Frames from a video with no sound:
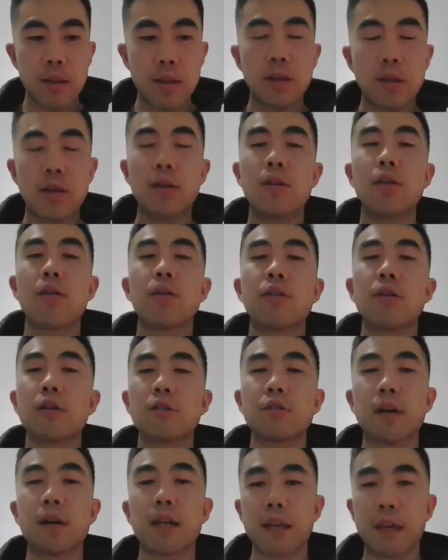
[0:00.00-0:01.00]
you're
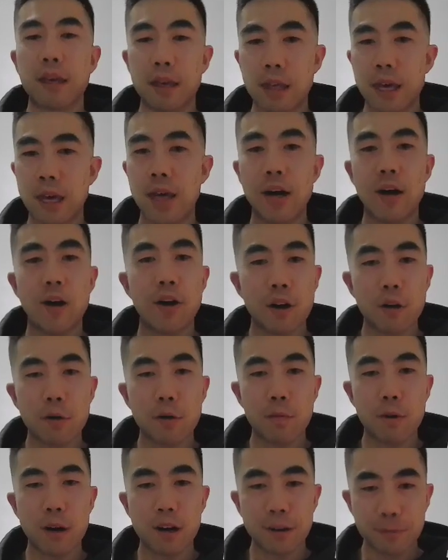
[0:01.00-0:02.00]
not trying to hit a
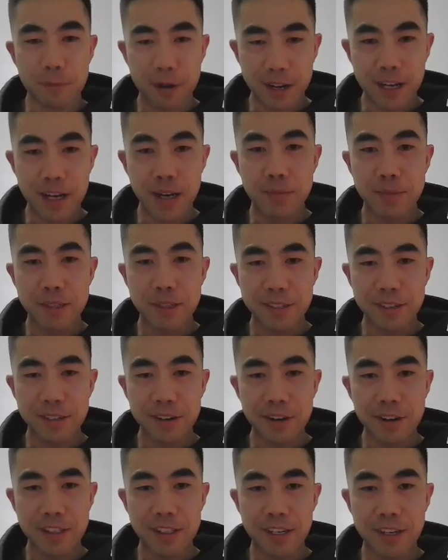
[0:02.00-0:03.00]
home run when it comes to
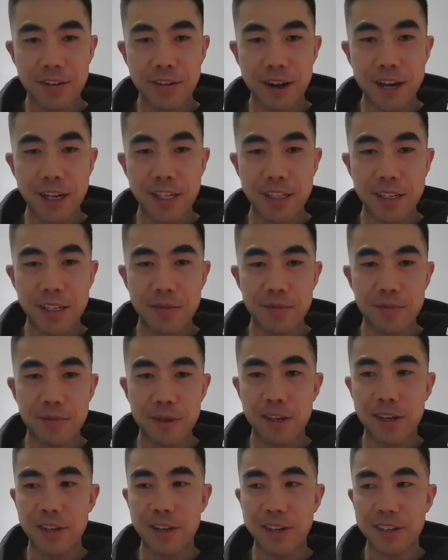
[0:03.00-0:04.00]
content creation,
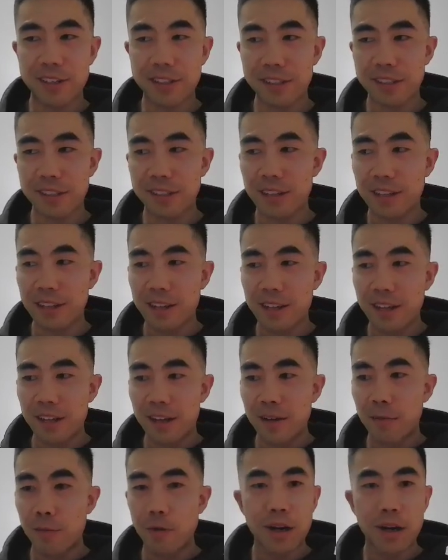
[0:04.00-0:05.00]
because
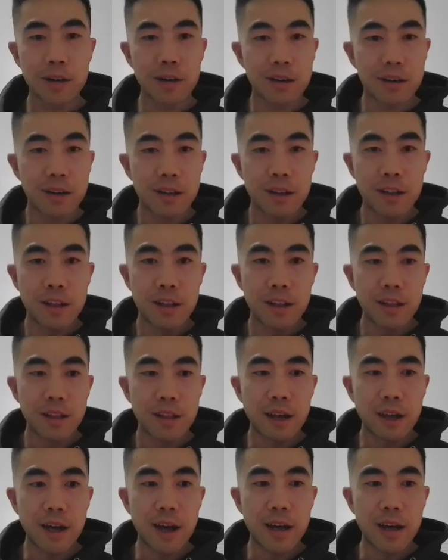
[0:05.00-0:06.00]
one,
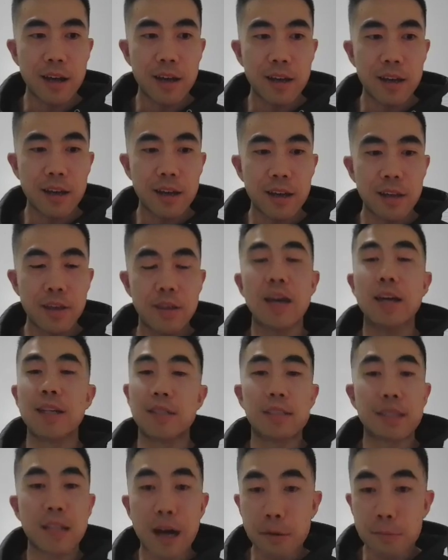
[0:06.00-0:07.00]
like,
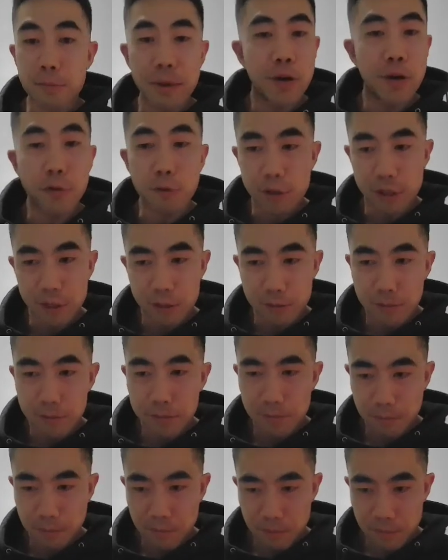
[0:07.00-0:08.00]
yes, that would be awesome,
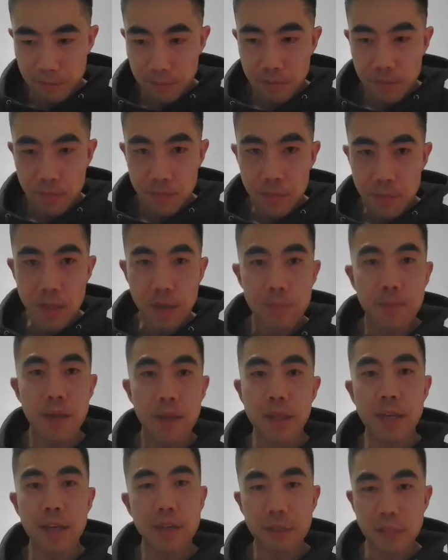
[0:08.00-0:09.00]

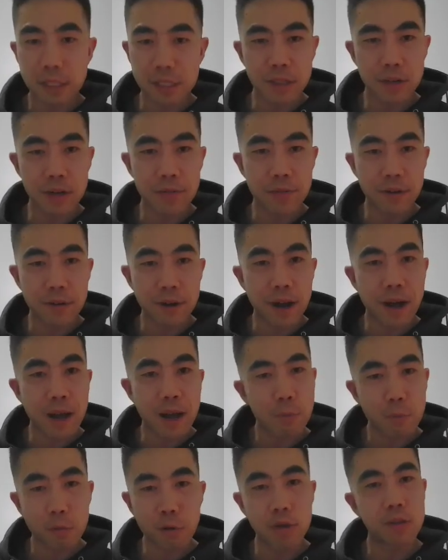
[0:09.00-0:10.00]
but then you just got to figure
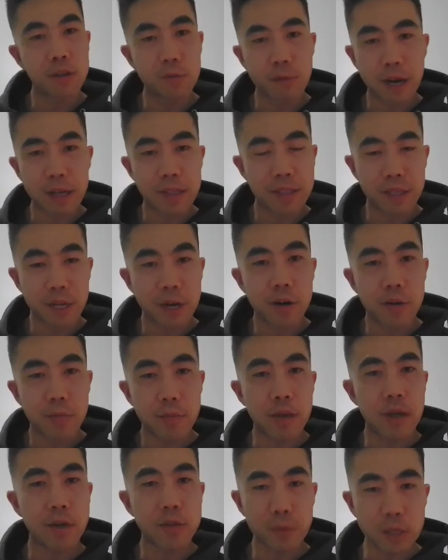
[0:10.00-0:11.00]
out, what do I sell?
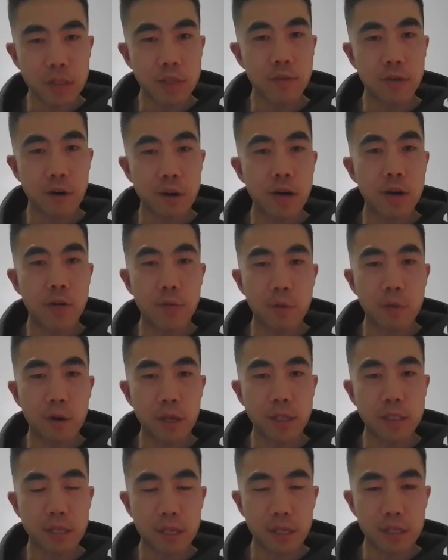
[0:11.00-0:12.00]
Because once you've got
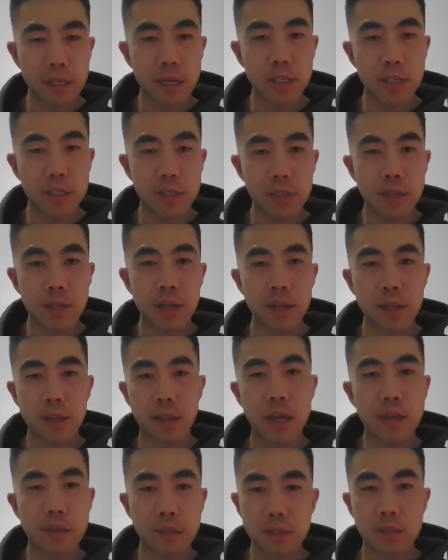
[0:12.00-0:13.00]
audience and attention,
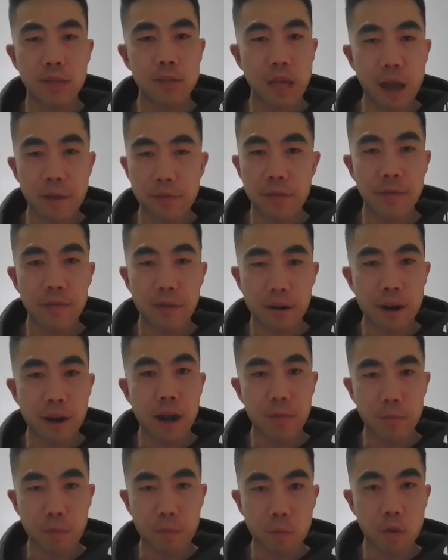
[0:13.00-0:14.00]
then you just have to figure
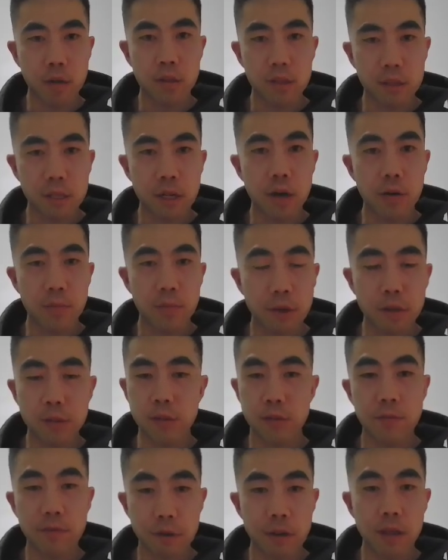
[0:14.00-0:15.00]
out what to sell.
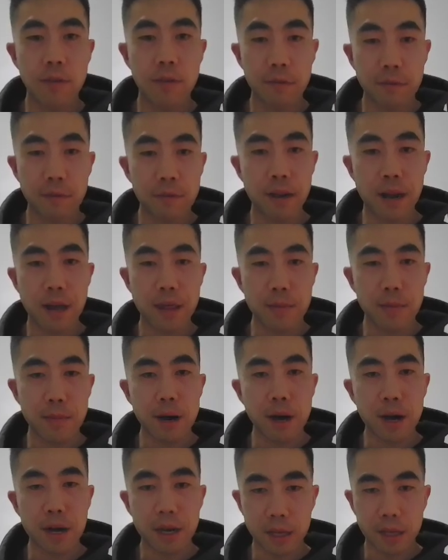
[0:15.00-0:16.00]
Because if you figure out the
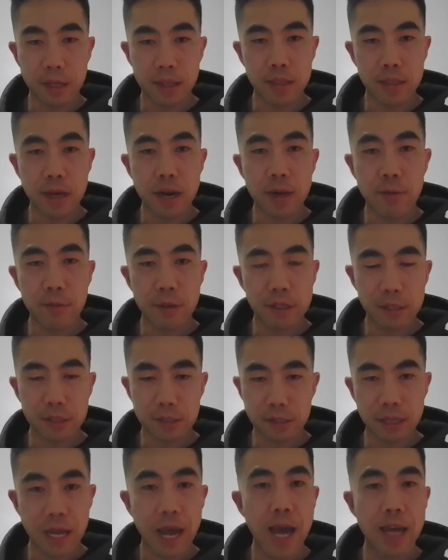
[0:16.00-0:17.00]
marketing side, which
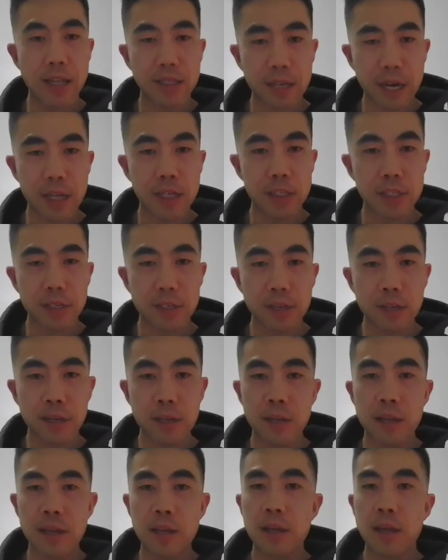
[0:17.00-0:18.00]
is that attention,
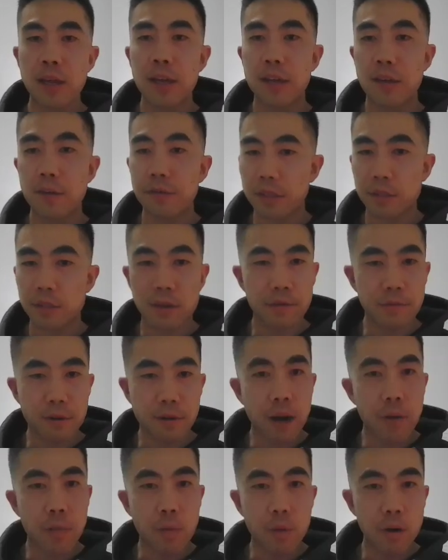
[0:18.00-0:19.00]
you just got to
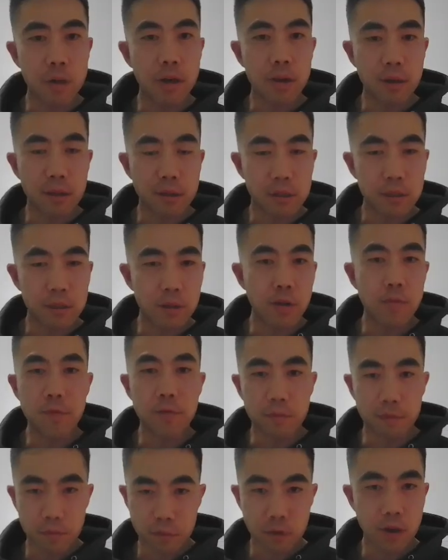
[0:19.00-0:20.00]
figure out what you can solve
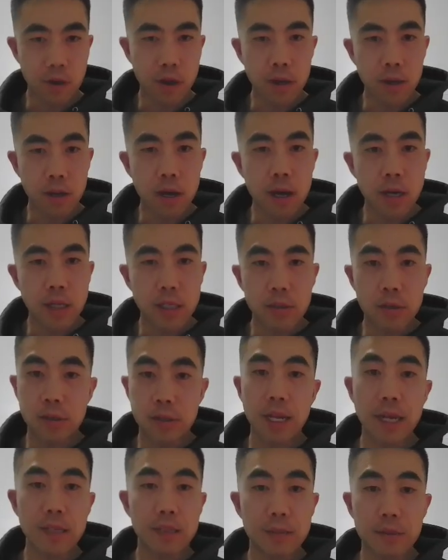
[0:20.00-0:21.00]
for your clients,
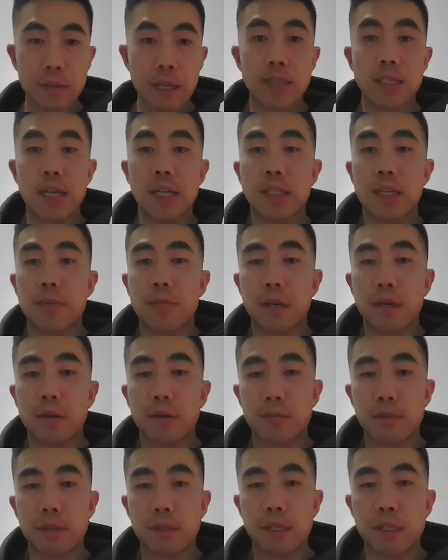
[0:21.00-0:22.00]
because that's actually a pretty
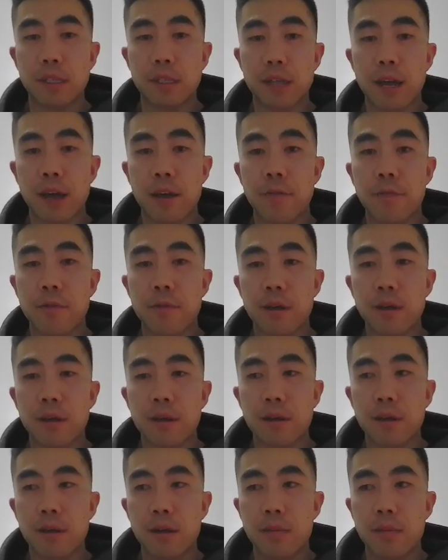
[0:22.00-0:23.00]
good position to have.
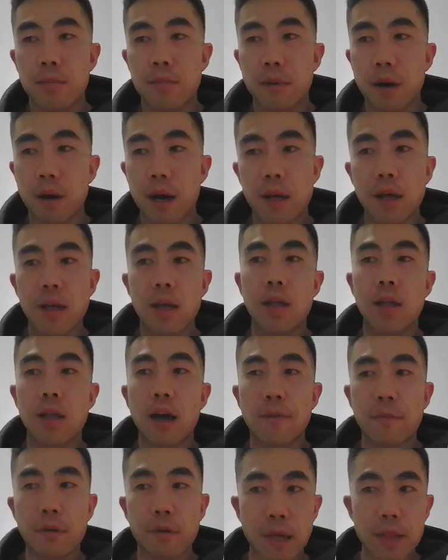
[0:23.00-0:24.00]
But
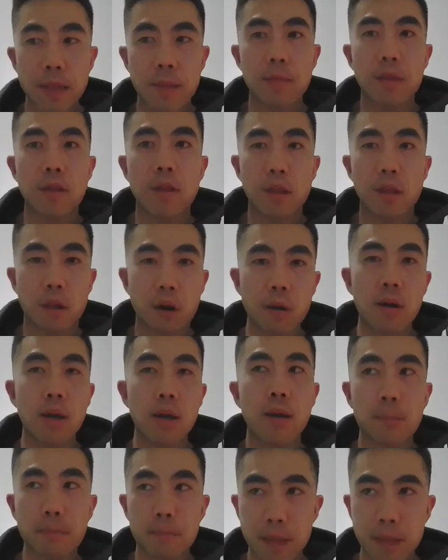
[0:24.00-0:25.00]
I feel like the
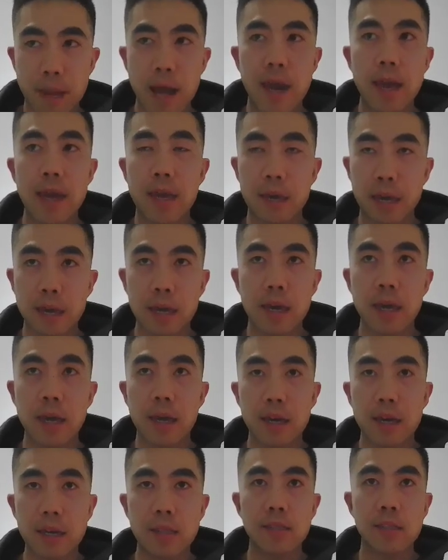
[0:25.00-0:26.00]
long play
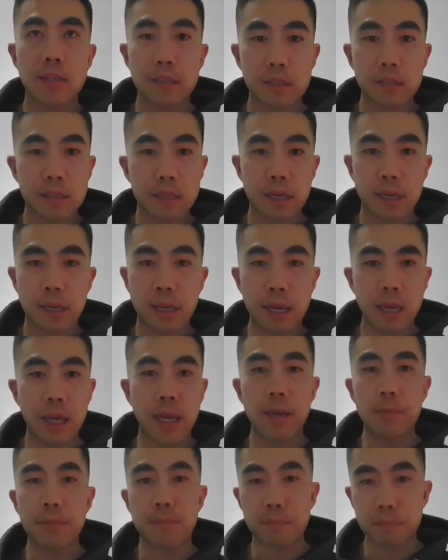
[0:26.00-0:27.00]
here is just to
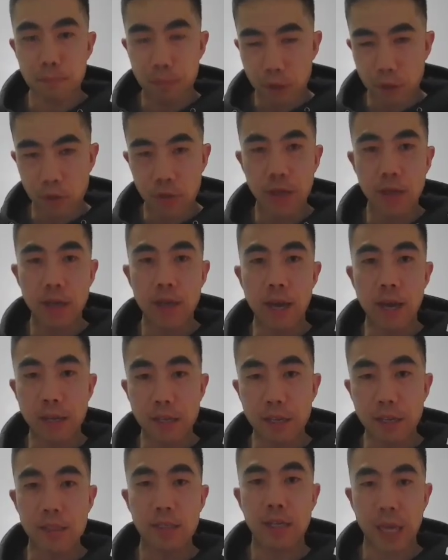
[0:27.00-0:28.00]
keep building and
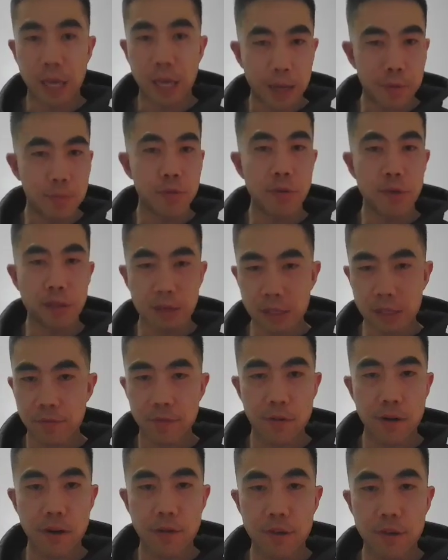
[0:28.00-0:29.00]
just keep doing this
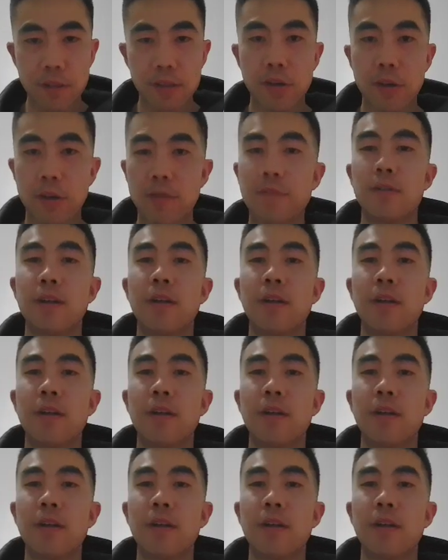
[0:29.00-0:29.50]
forever. So